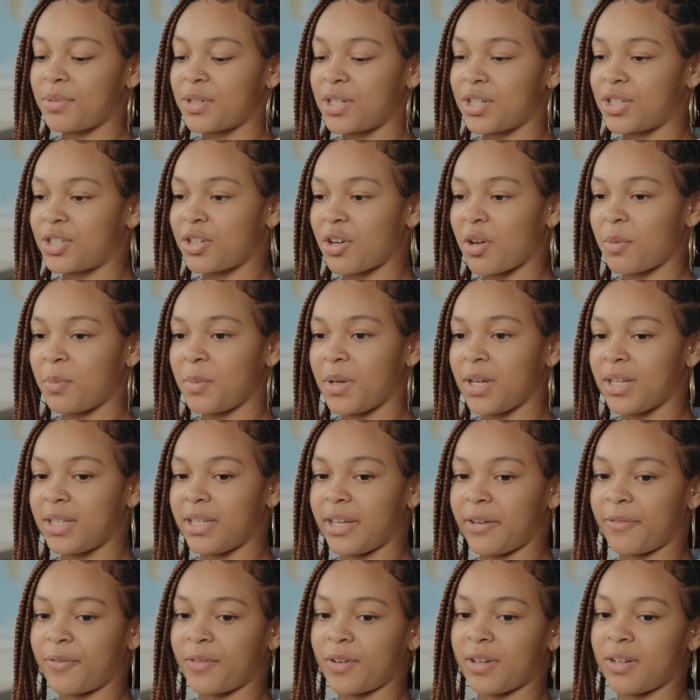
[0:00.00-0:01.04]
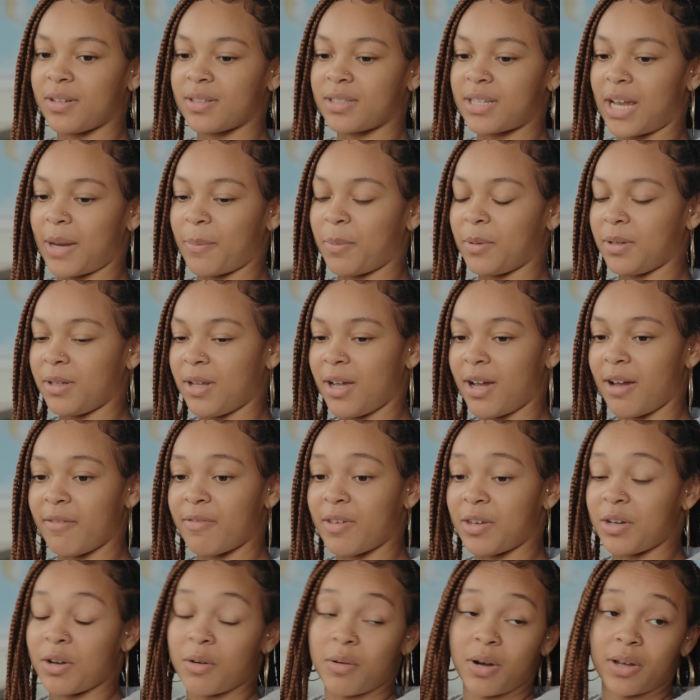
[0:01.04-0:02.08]
She showed me a different type of
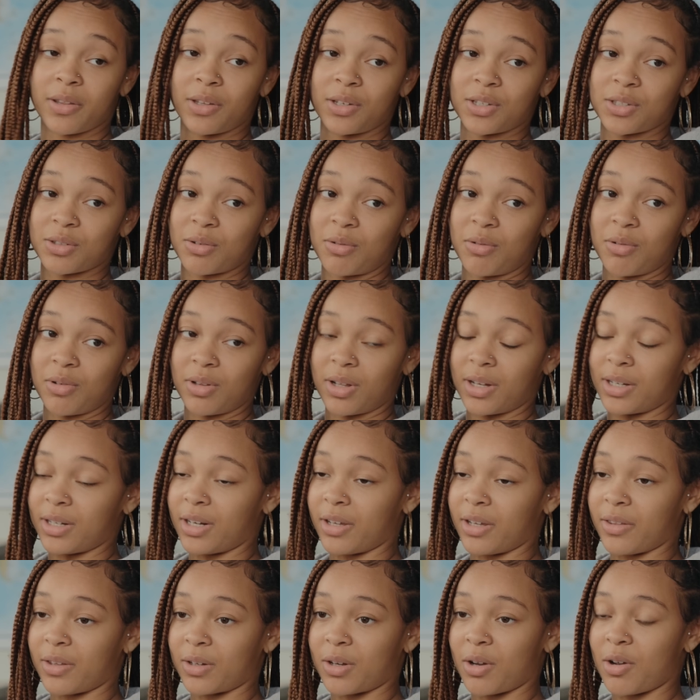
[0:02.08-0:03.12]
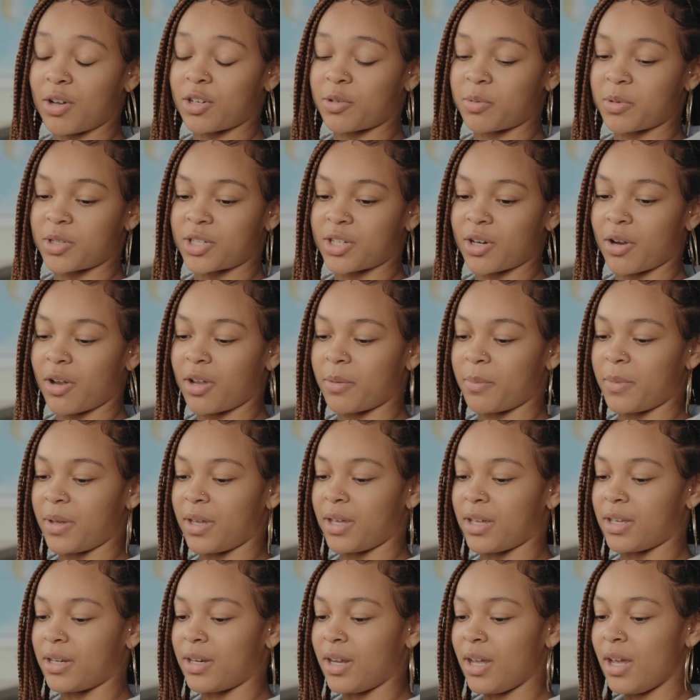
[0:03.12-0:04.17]
love that no other school or any other coach was showing
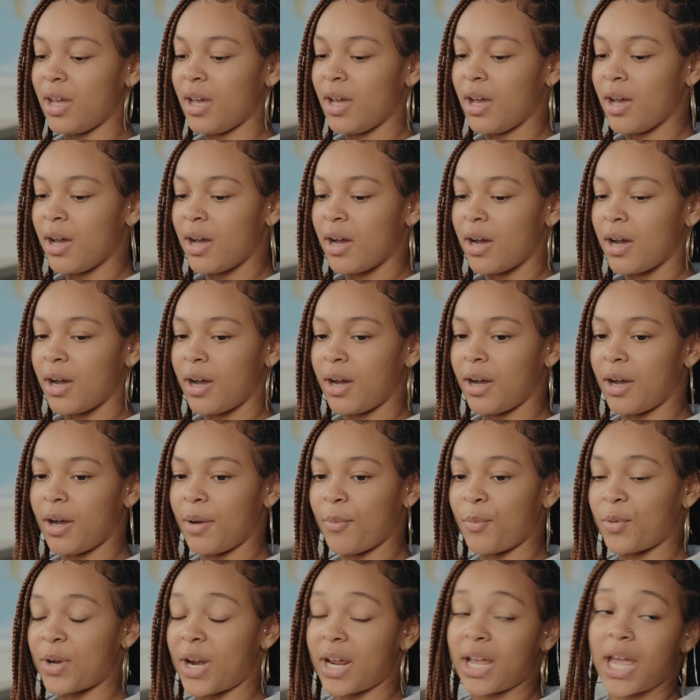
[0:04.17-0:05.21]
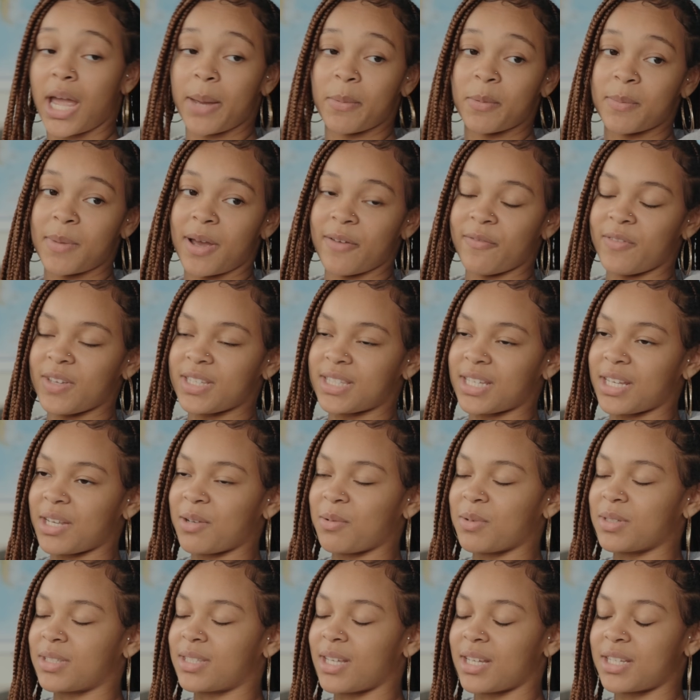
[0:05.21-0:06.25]
me. And when I came on my
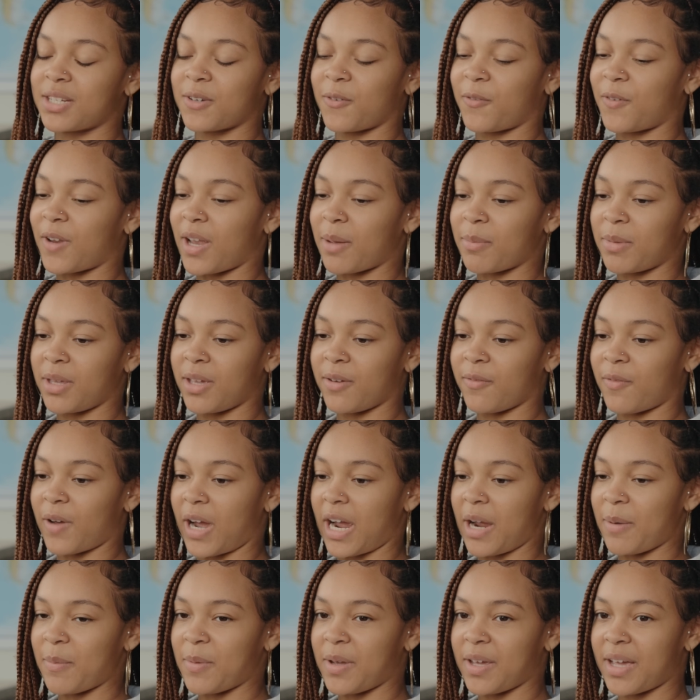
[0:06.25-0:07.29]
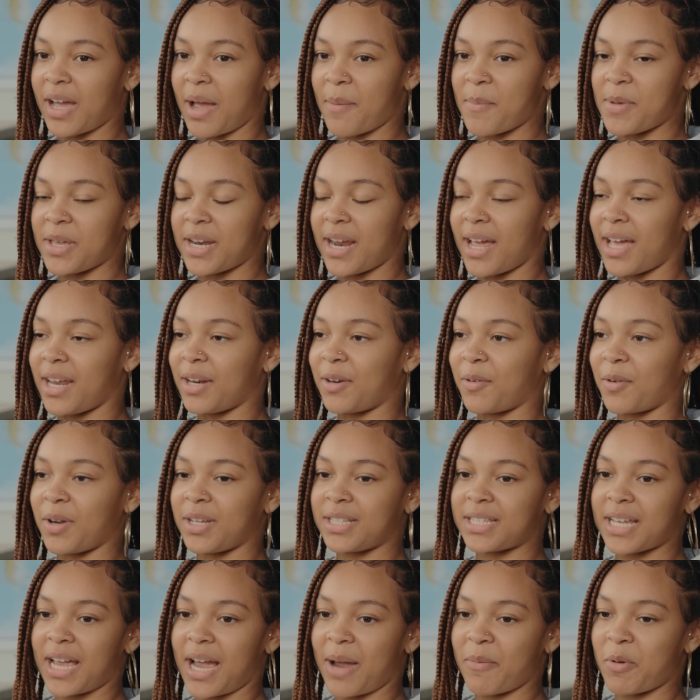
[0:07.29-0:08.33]
visit, it was such a family environment. I mean, I had a
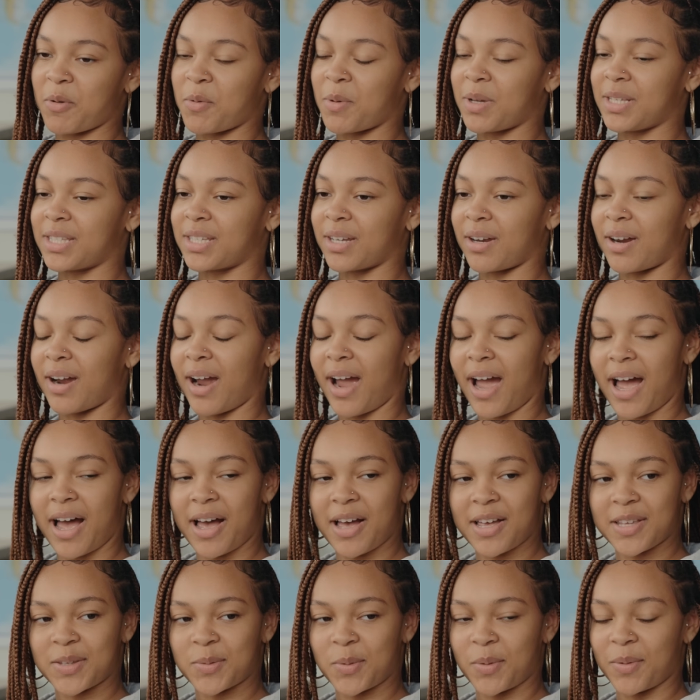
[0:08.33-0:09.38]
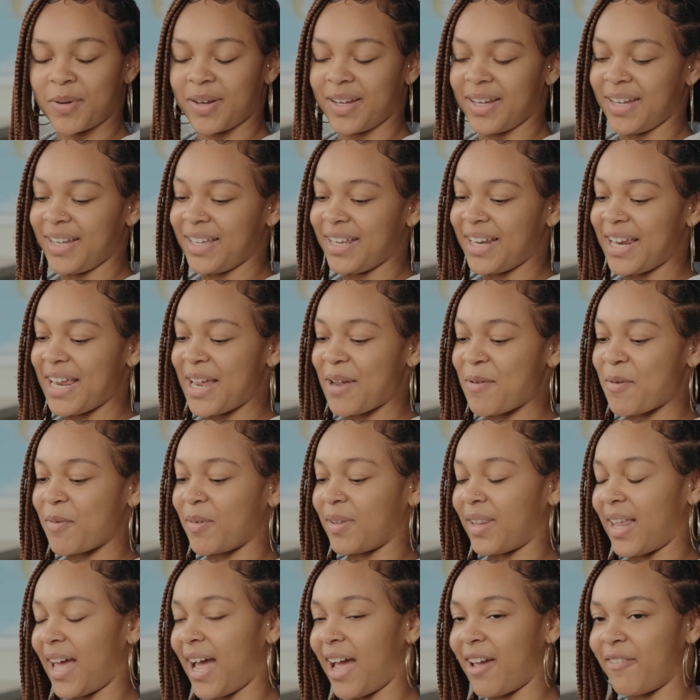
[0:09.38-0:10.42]
great time. We went to her house. We were eating. We
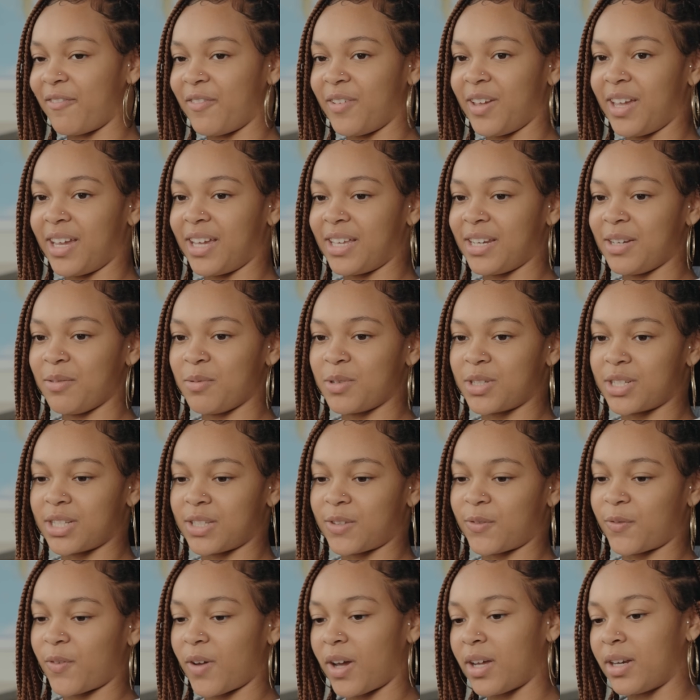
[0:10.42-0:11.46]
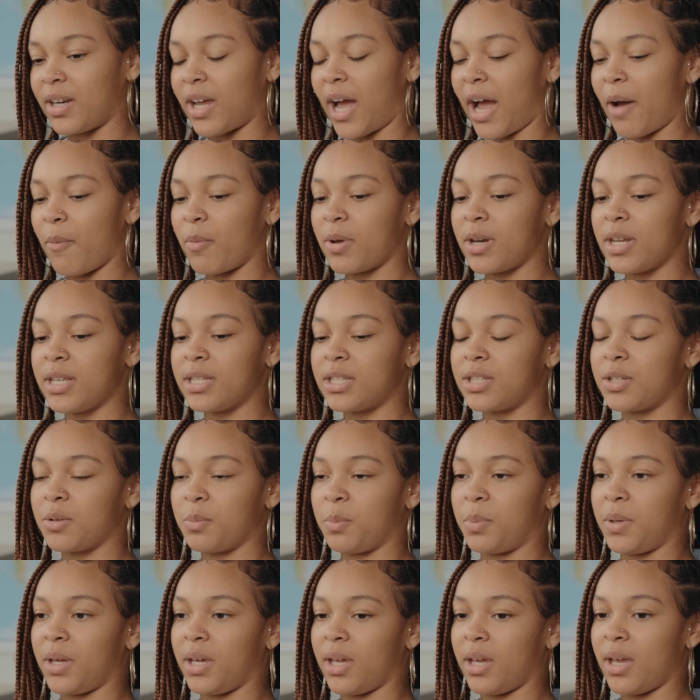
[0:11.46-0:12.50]
were laughing. And it was just fun. I'm
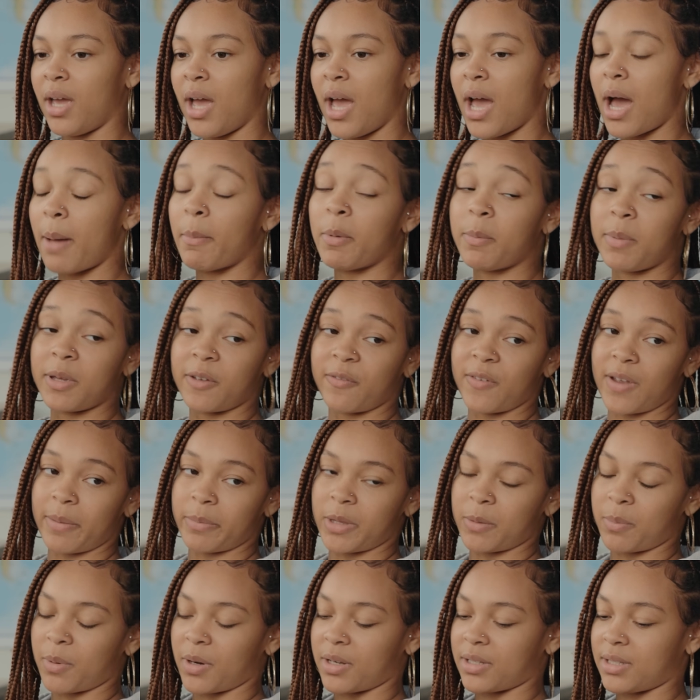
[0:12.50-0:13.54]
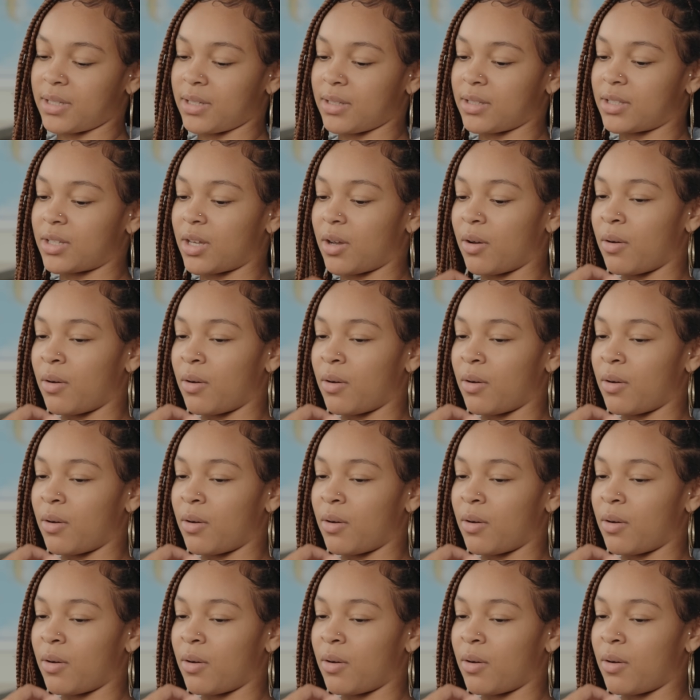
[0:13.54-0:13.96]
a big family person.